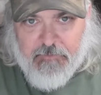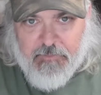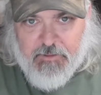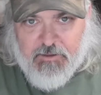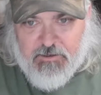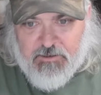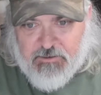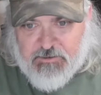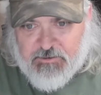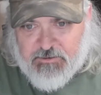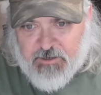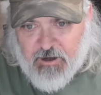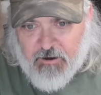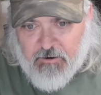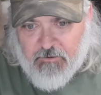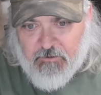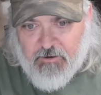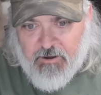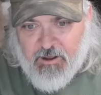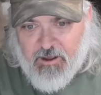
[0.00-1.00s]
So
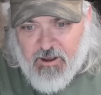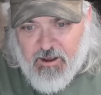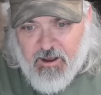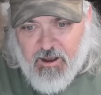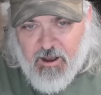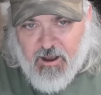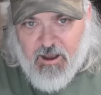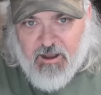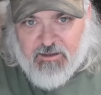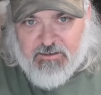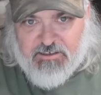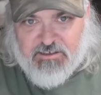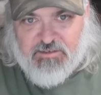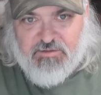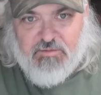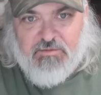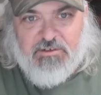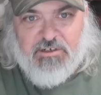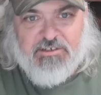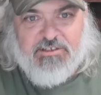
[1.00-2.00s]
uh,
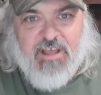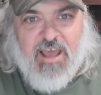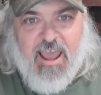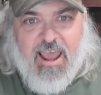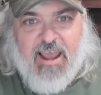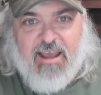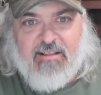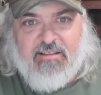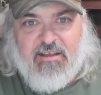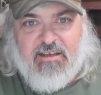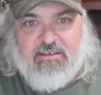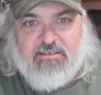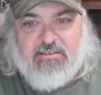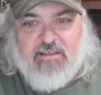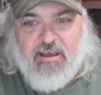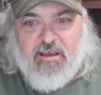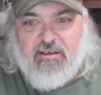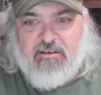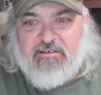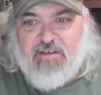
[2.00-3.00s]
just, just add these
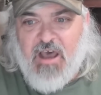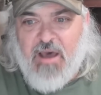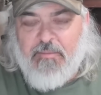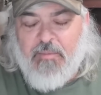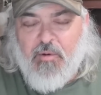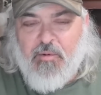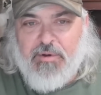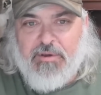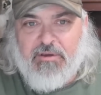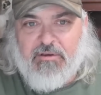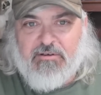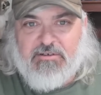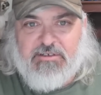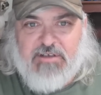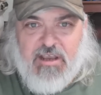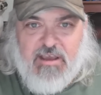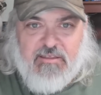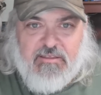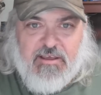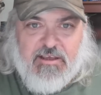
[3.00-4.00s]
things up. And when you
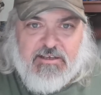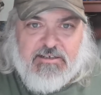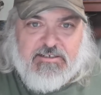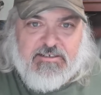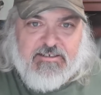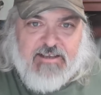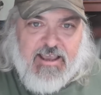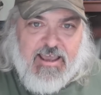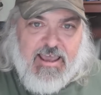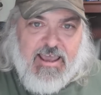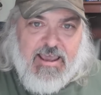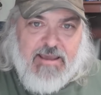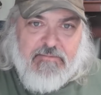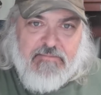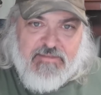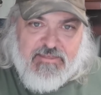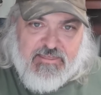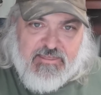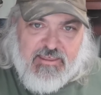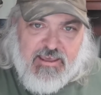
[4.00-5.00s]
see these same
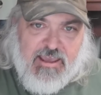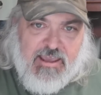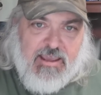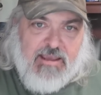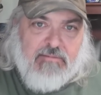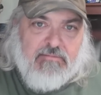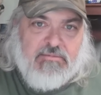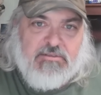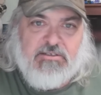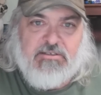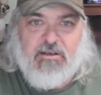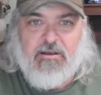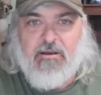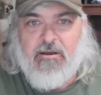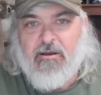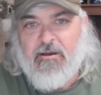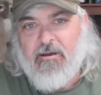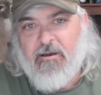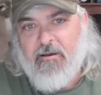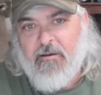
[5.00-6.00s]
themes
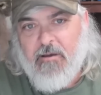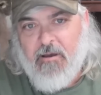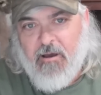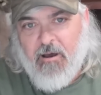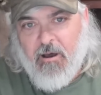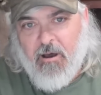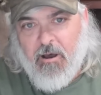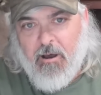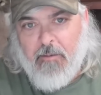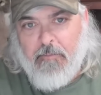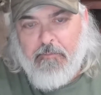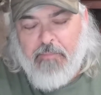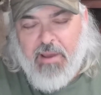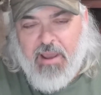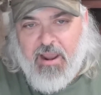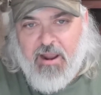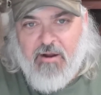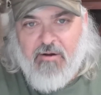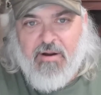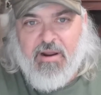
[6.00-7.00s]

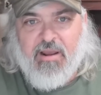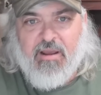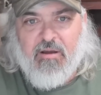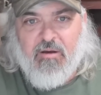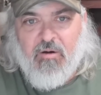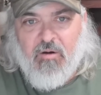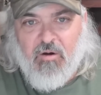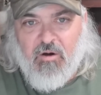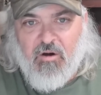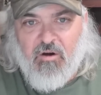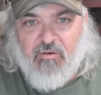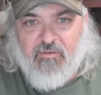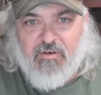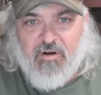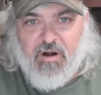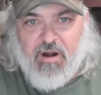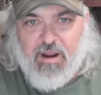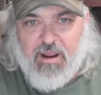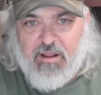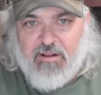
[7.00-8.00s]
appearing over
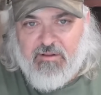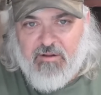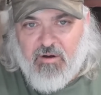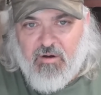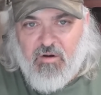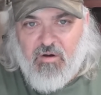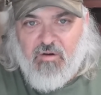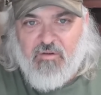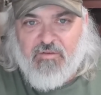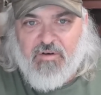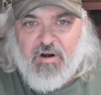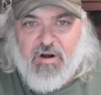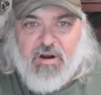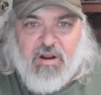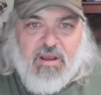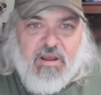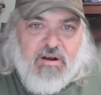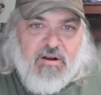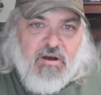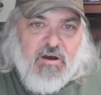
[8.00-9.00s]
and over
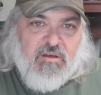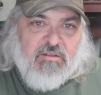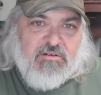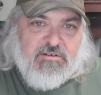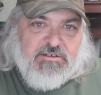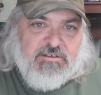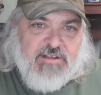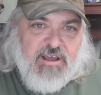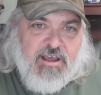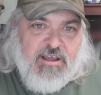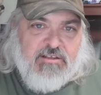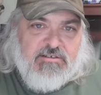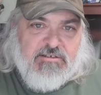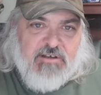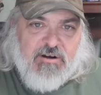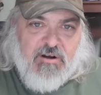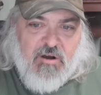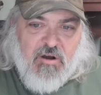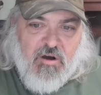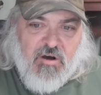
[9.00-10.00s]
in other states
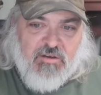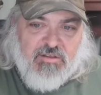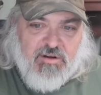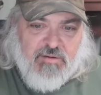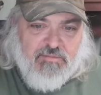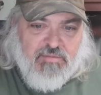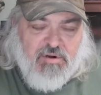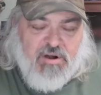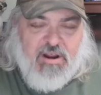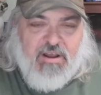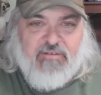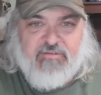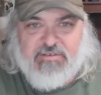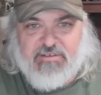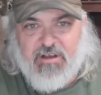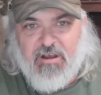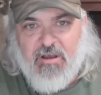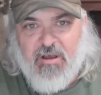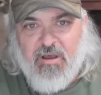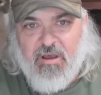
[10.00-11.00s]
and other briefs
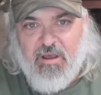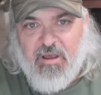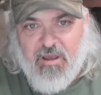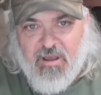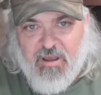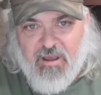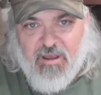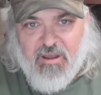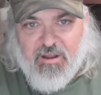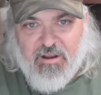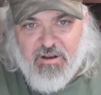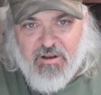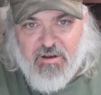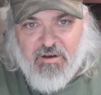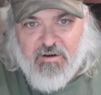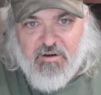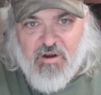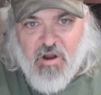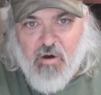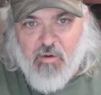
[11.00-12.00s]

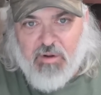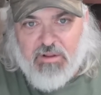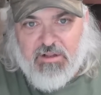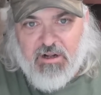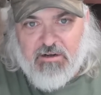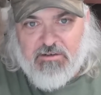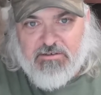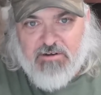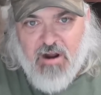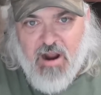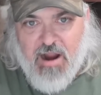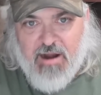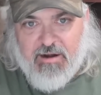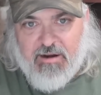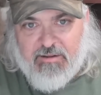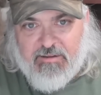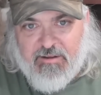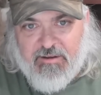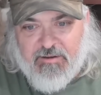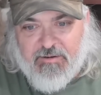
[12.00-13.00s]
know what they're trying to
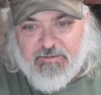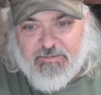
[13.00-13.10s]
do.